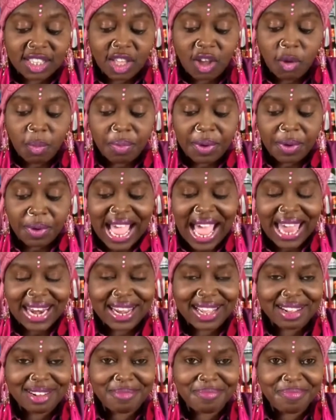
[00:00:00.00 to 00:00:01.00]
though
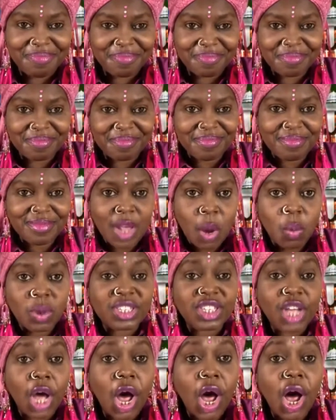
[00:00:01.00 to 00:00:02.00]
Breonna
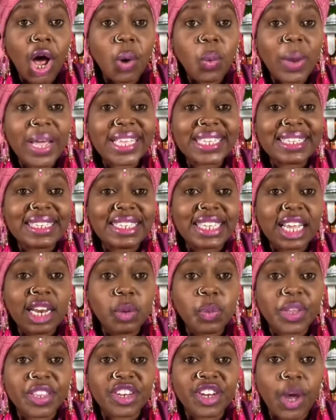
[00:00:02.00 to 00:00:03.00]
was always dealing
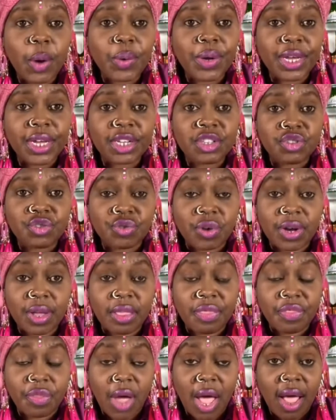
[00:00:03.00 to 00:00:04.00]
with no good
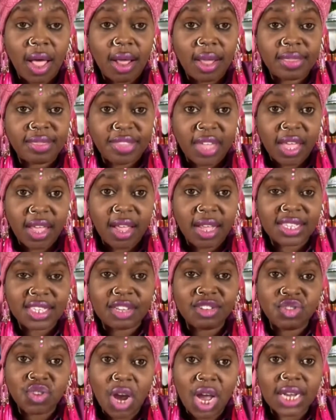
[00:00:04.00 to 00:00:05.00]
thugs
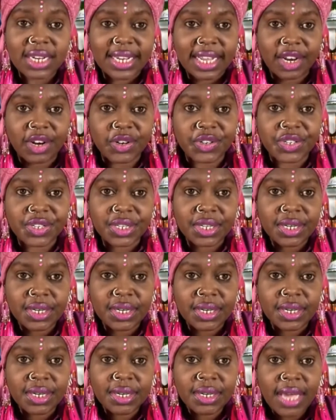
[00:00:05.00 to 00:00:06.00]
and drug dealers.
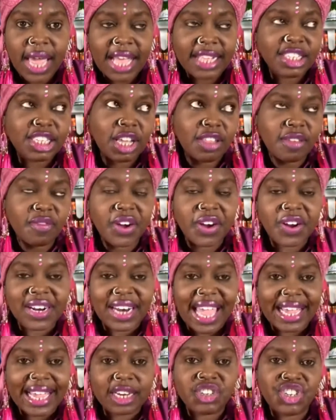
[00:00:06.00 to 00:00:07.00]
And so they're very
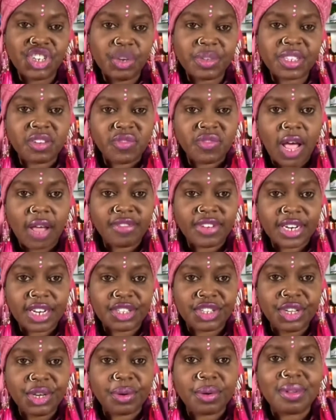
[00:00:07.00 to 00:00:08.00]
likely she was involved in it
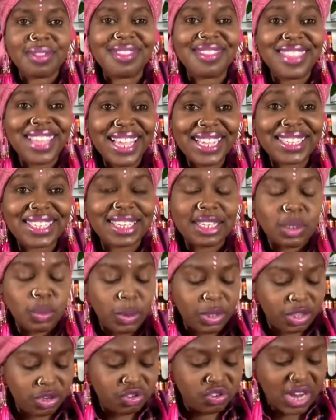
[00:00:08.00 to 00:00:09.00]
too. This is
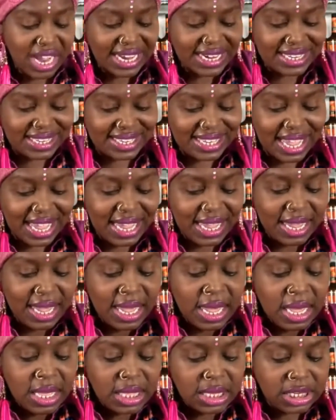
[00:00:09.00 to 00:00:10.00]
what they're trying to say.
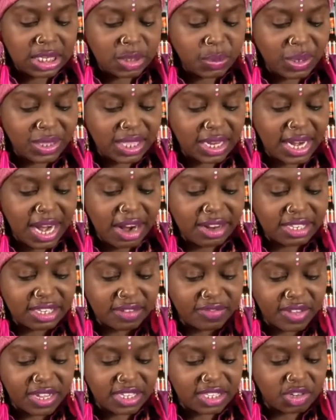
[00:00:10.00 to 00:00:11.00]
This is what the
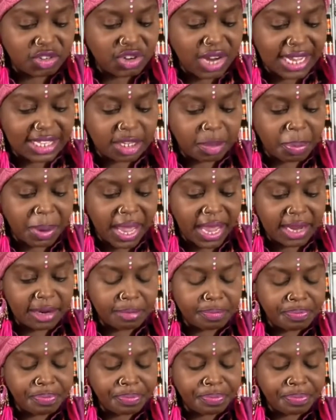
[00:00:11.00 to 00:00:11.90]
narrative is they're trying to paint.